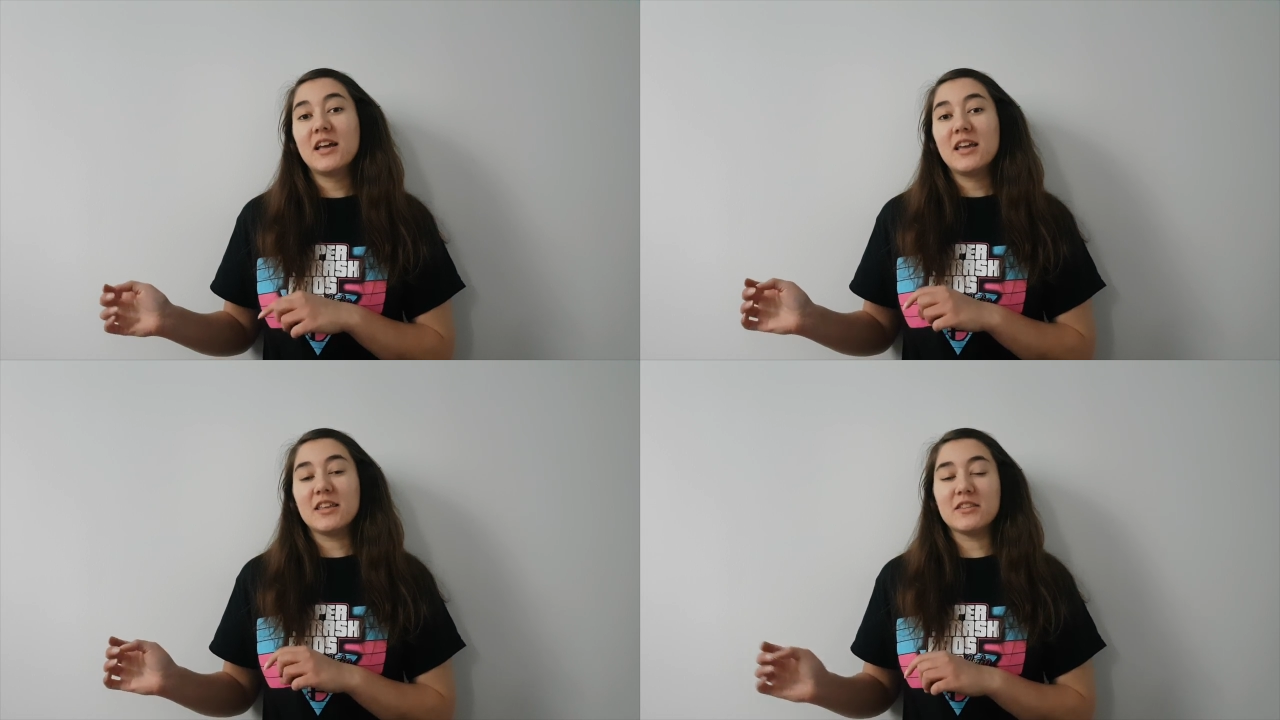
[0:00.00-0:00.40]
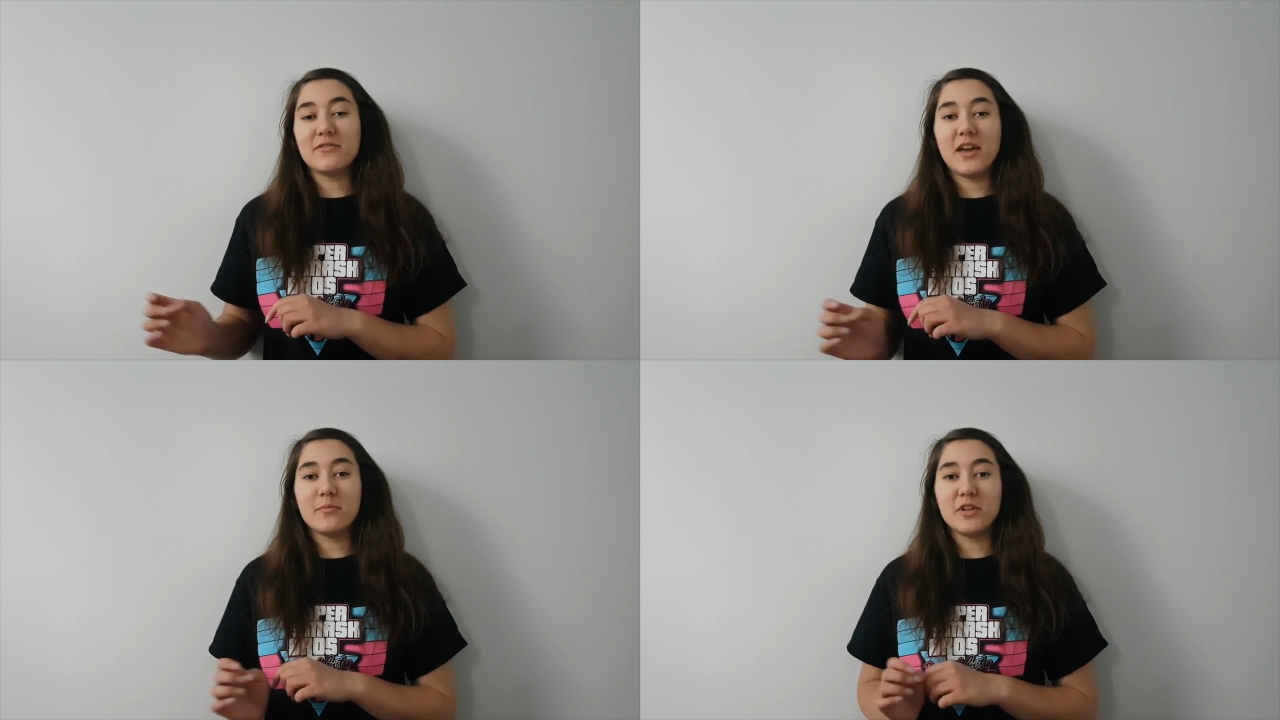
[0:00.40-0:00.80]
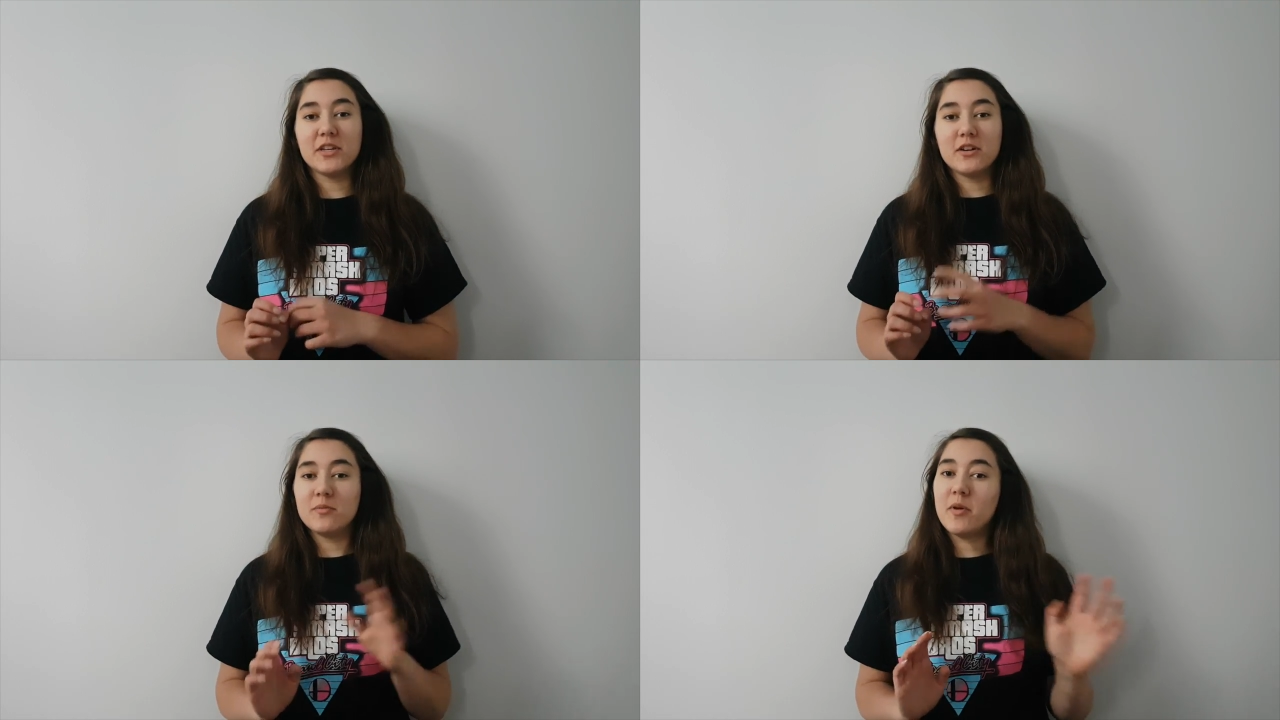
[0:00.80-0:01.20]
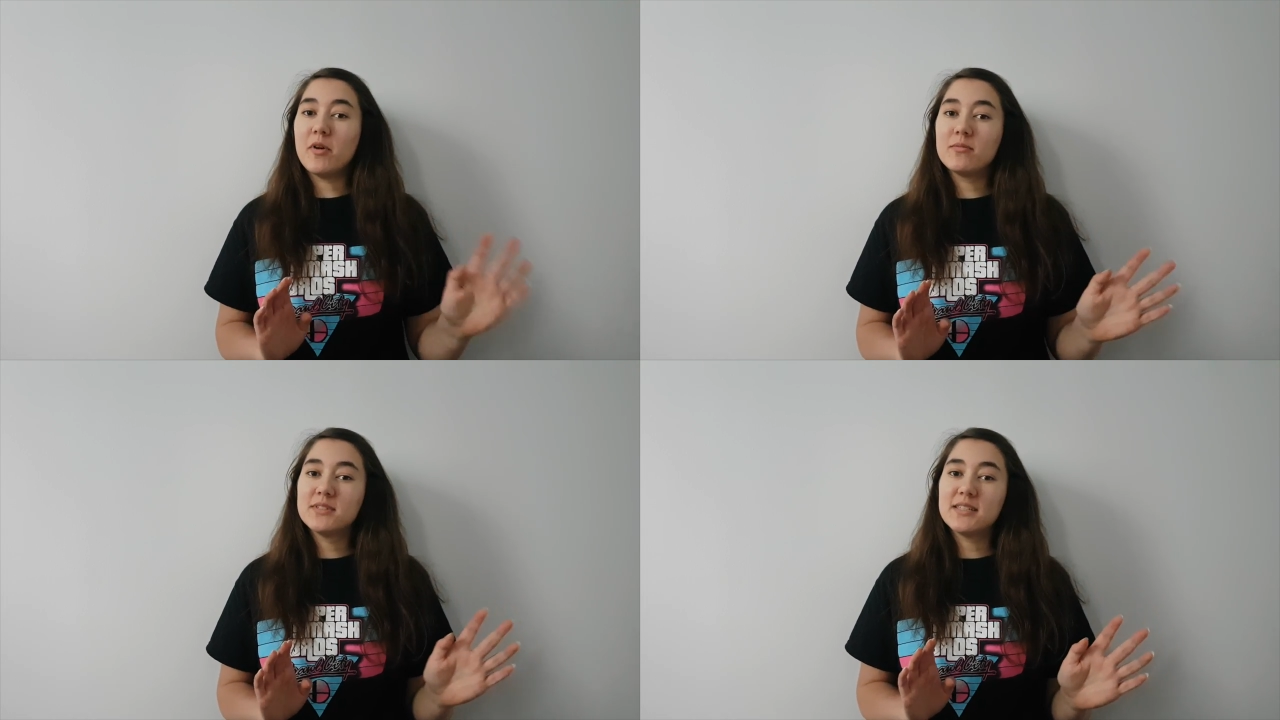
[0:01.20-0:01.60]
in the family on my
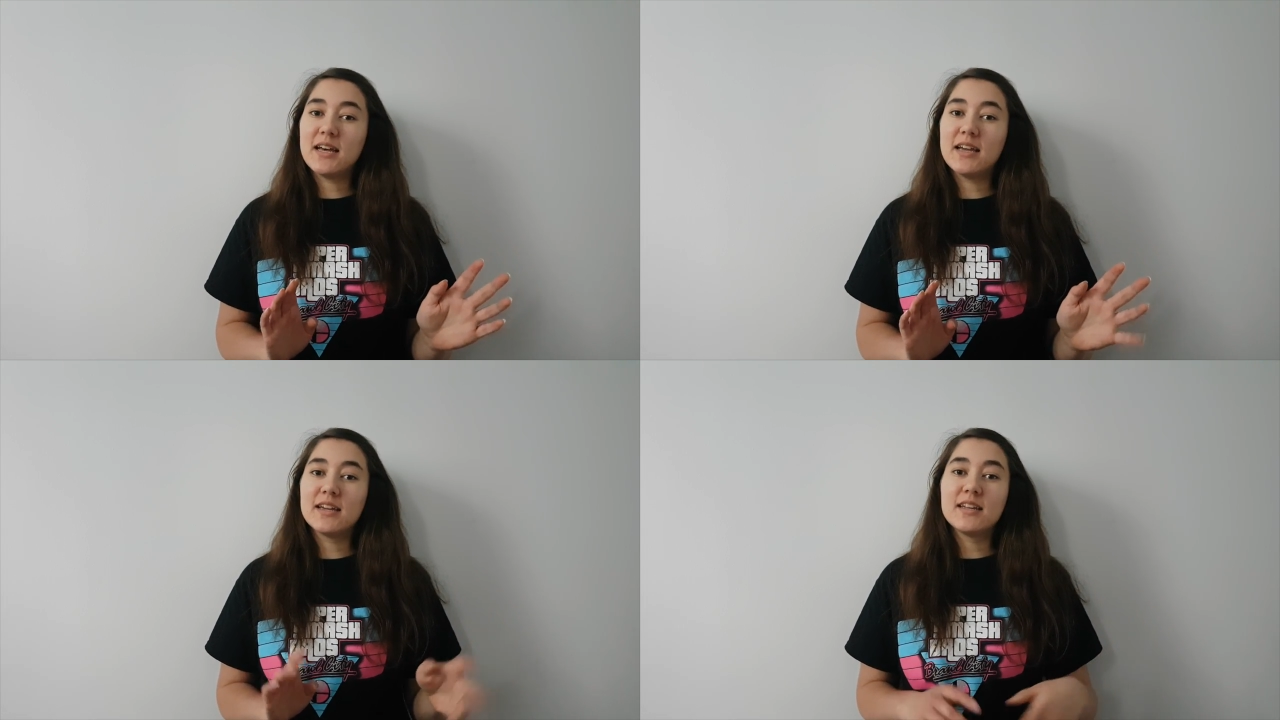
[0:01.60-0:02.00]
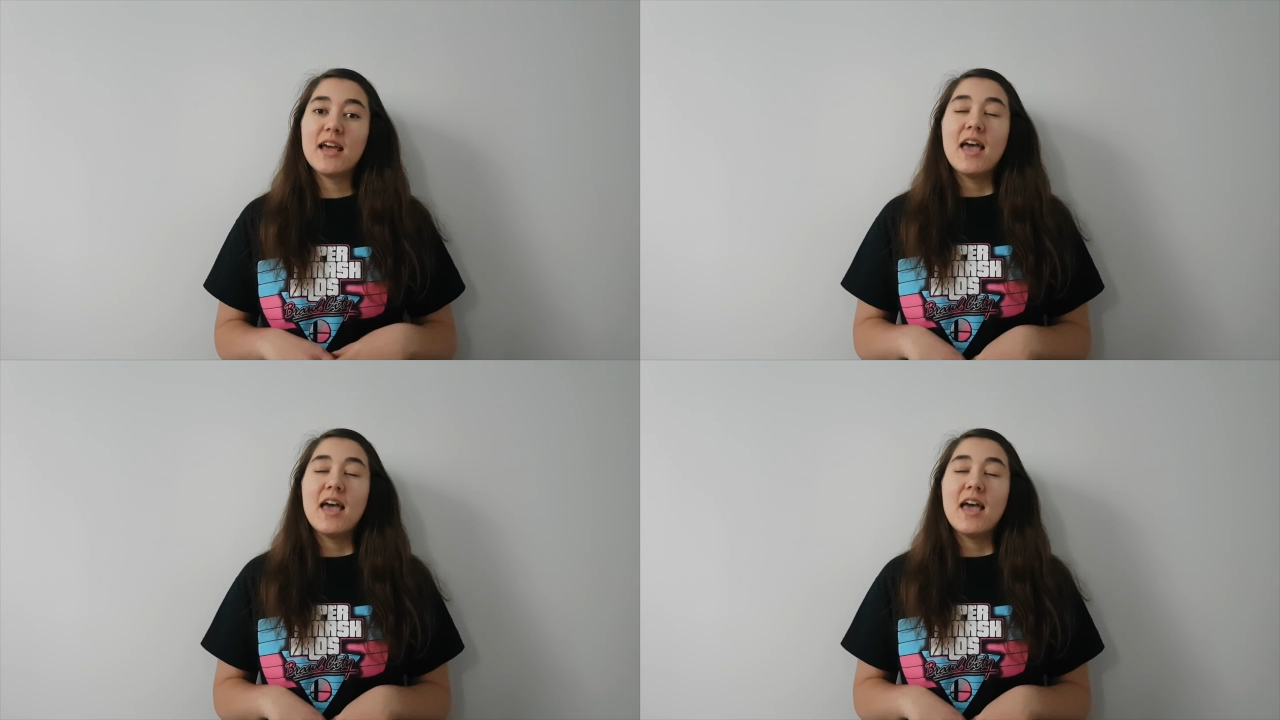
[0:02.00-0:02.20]
mom's side,